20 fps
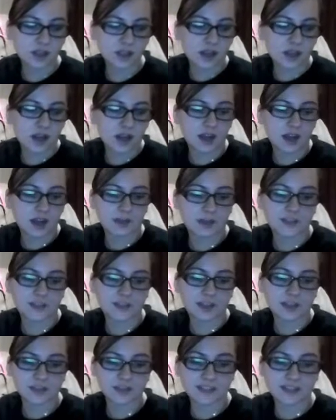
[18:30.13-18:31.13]
The
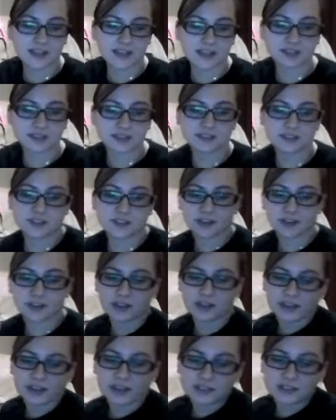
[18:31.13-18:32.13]
Thomas test, he's going to
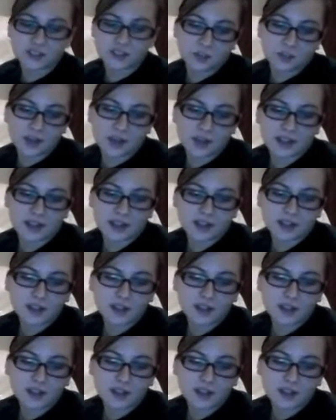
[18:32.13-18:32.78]
lay supine.